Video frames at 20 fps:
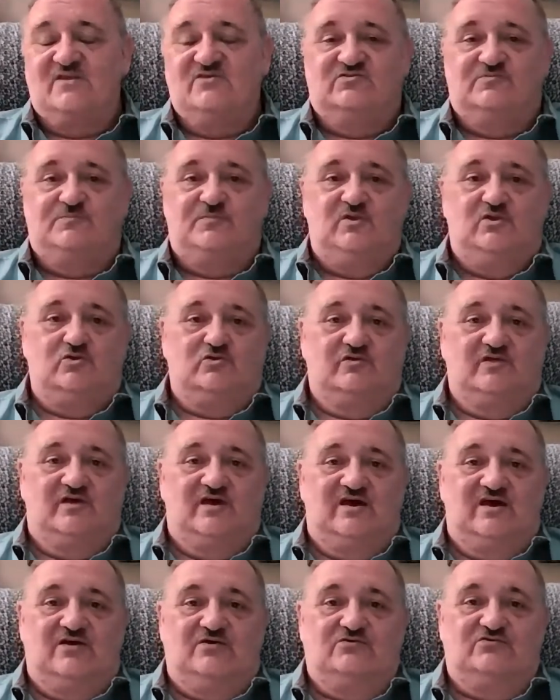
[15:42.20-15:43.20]
Speaker of
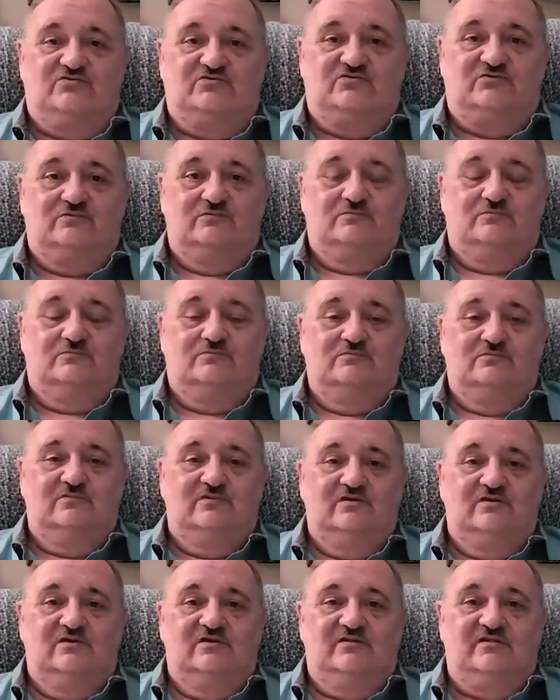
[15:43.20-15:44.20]
the House
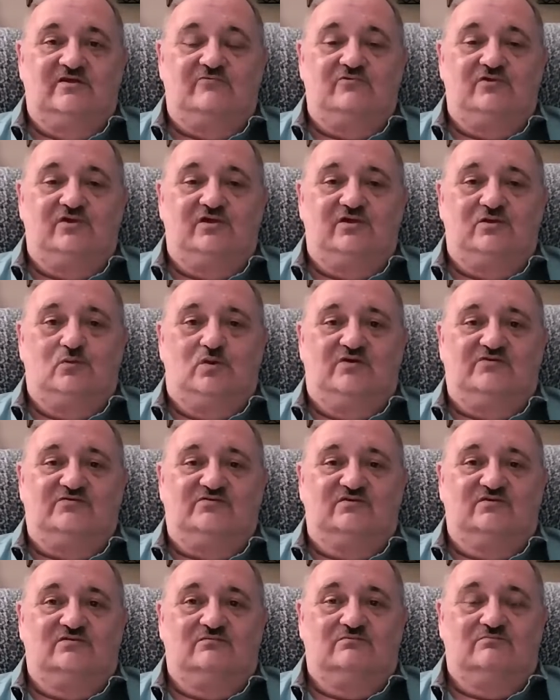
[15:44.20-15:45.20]
that really
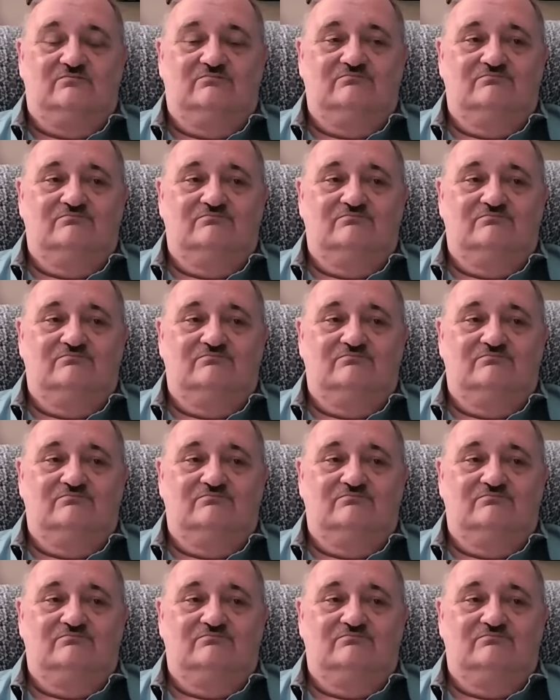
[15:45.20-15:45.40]
wasn't,